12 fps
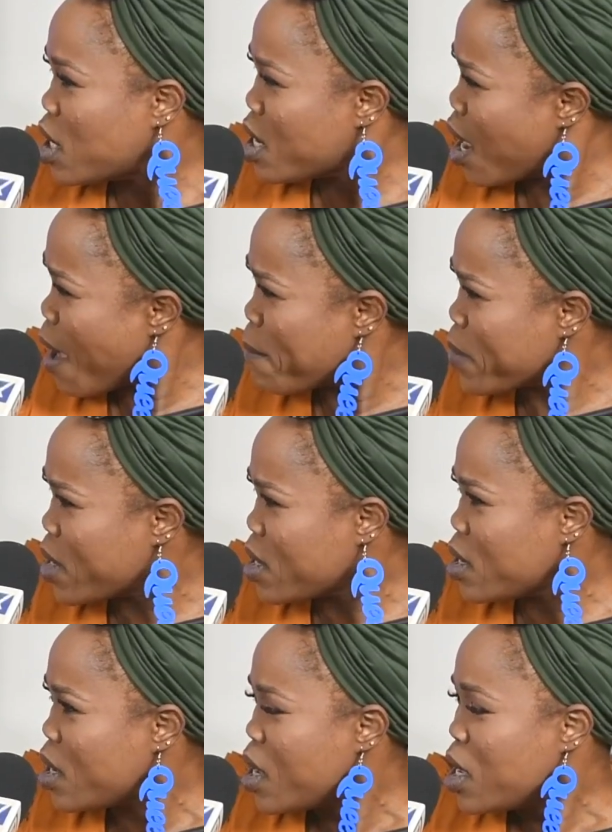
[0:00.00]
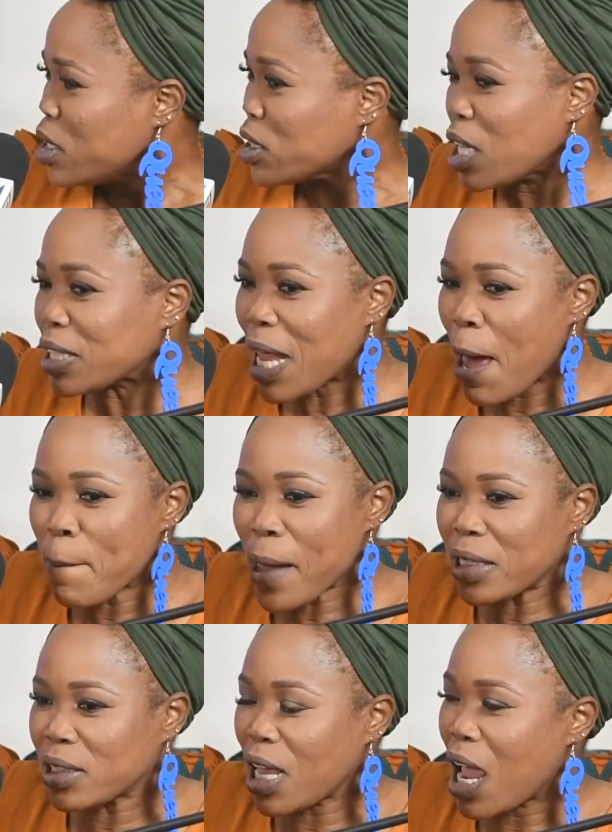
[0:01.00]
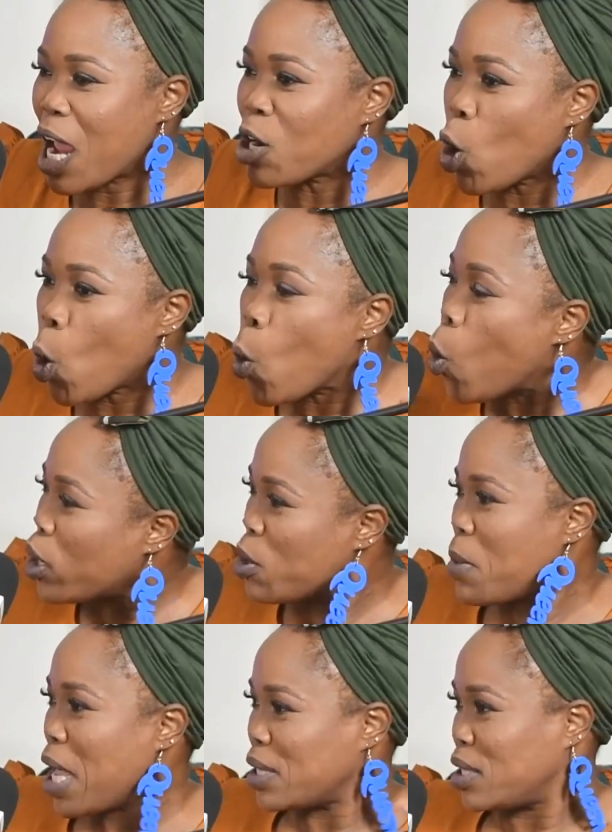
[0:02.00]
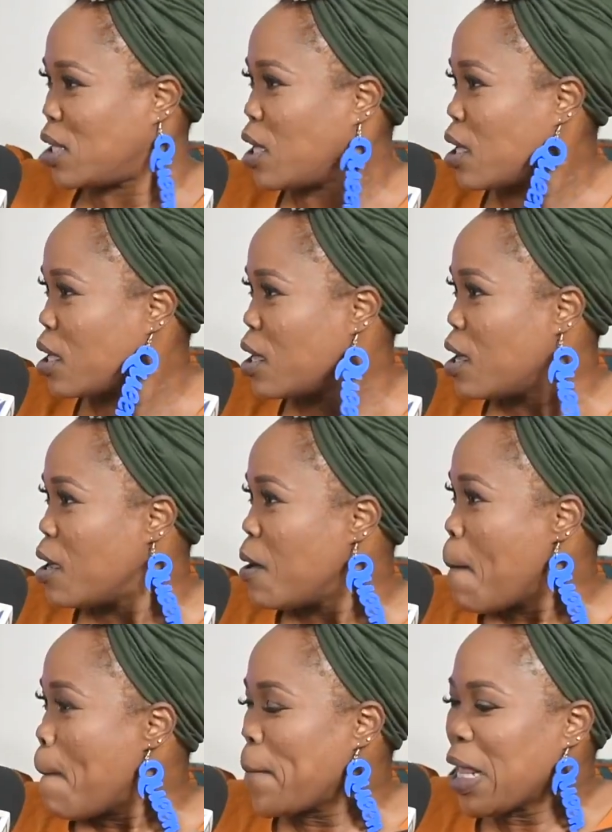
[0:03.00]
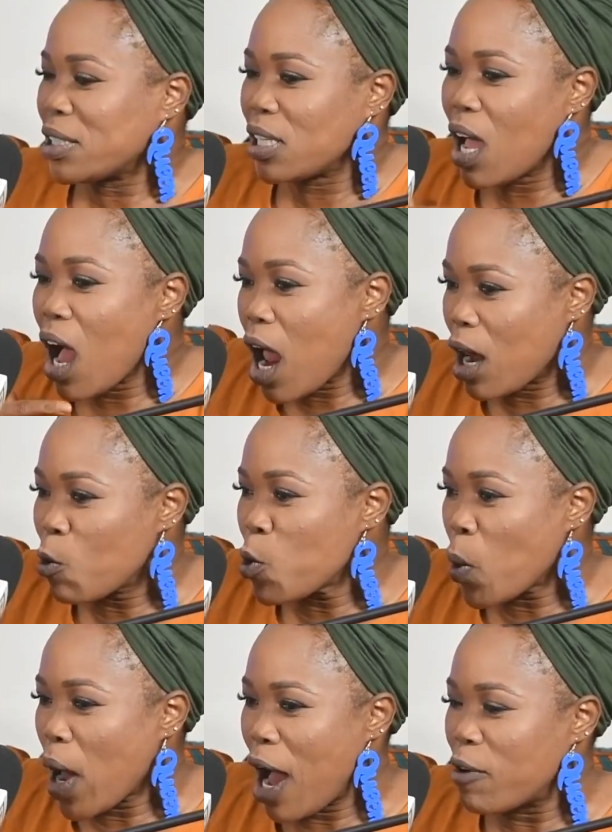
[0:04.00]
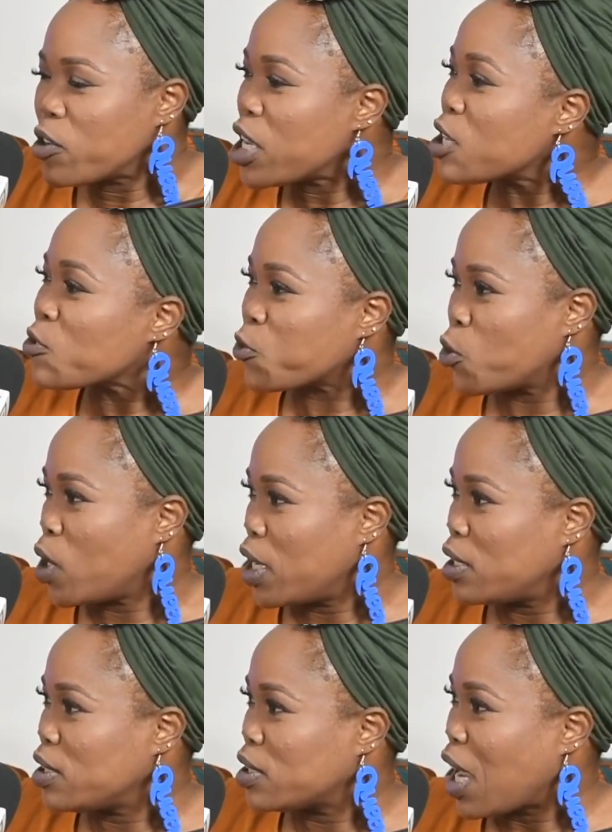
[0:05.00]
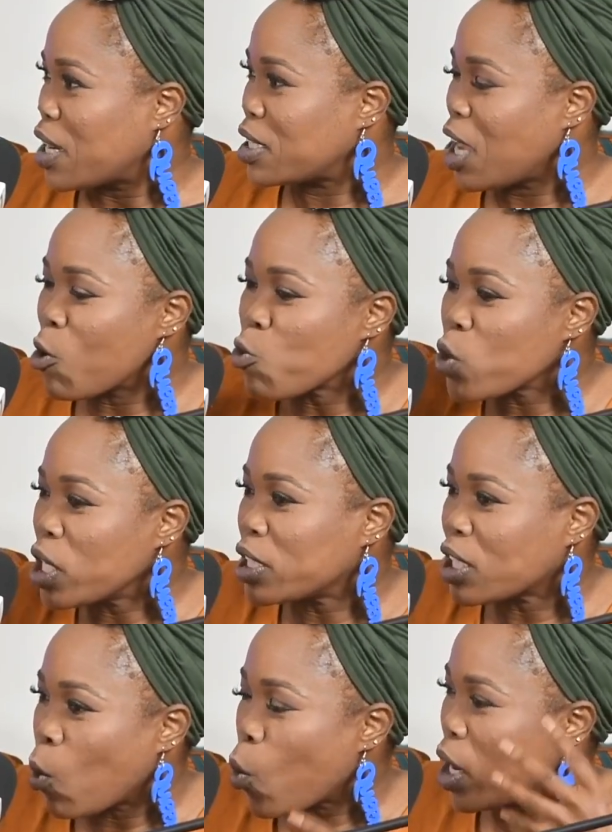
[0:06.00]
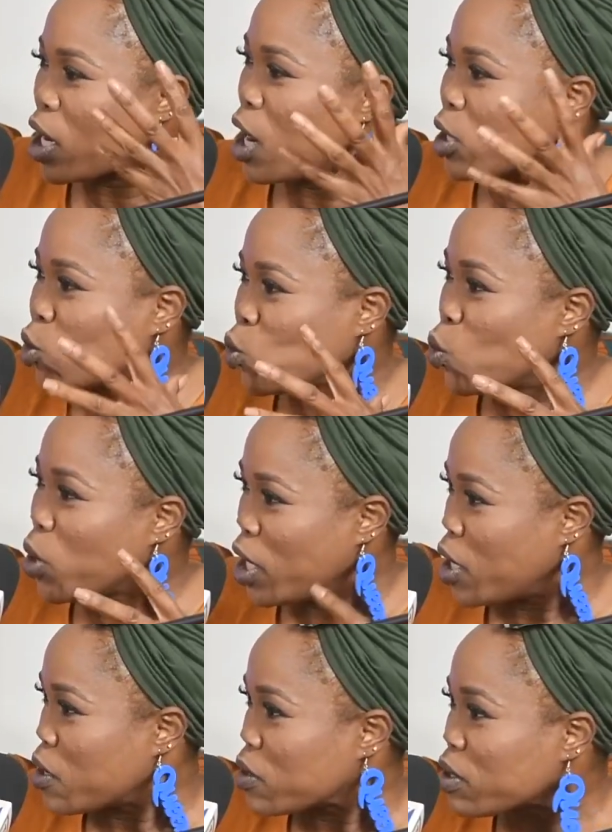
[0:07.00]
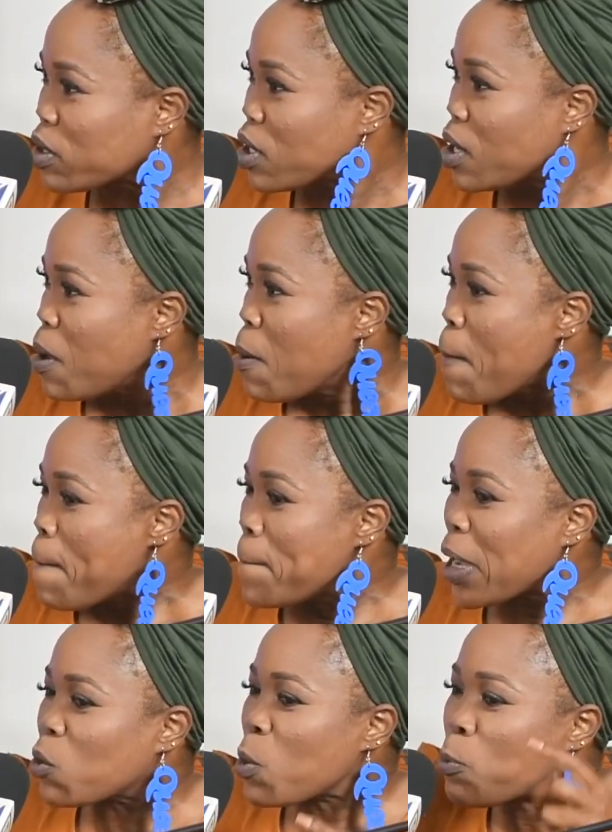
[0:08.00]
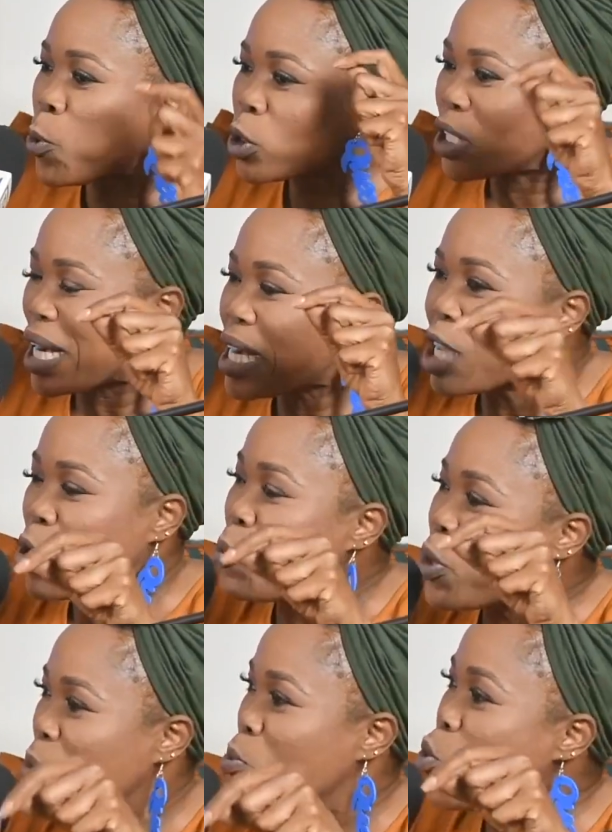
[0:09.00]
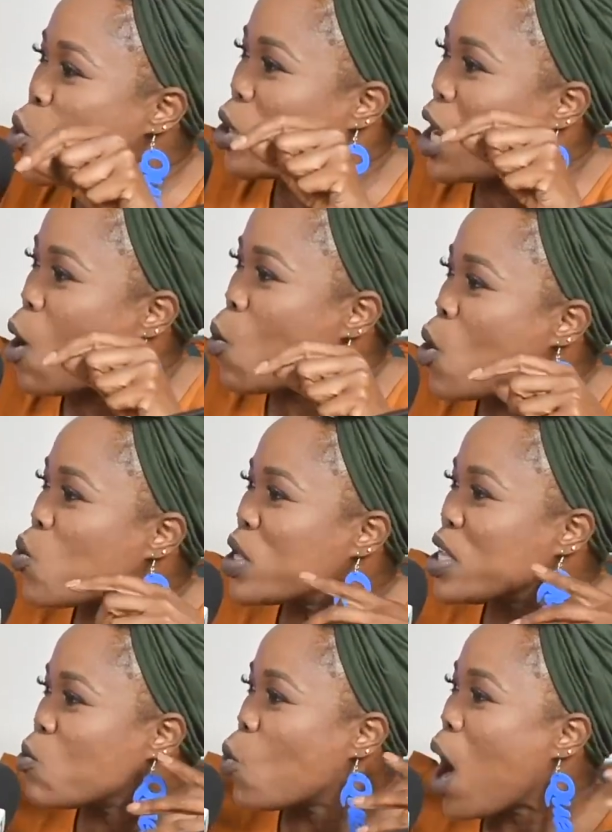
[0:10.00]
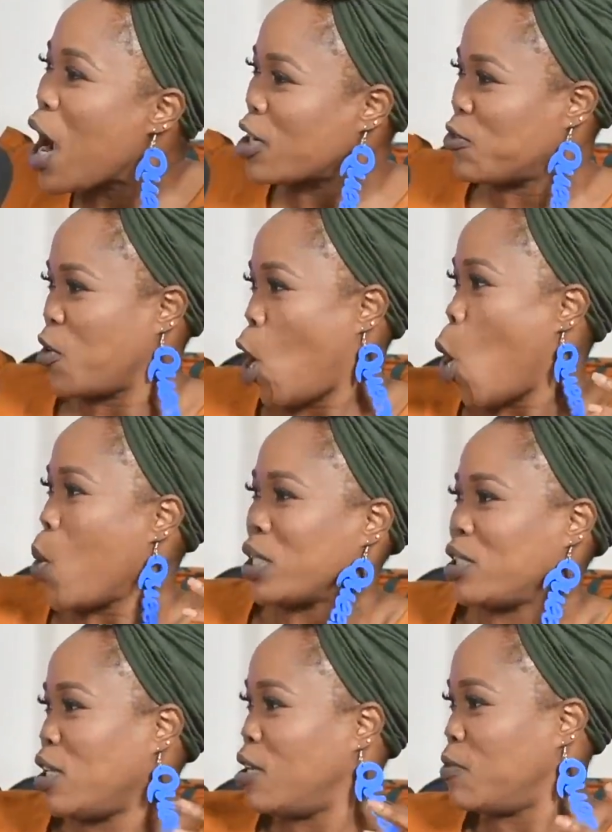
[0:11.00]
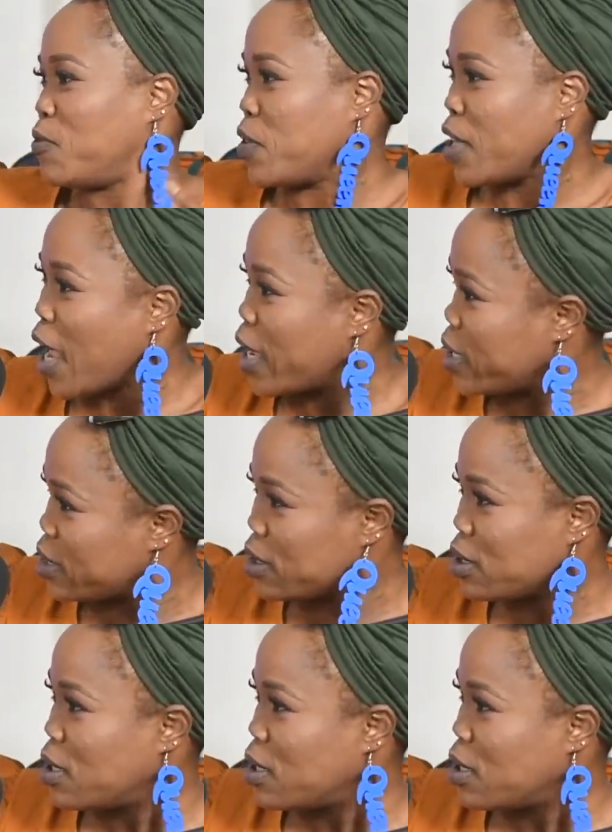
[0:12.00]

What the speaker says: You know what I mean? So it's like me I say, I know all me I say all of we will have influence and can reach a 1 or 2 ears. Make we put a little bit more than where we want for ourselves in it.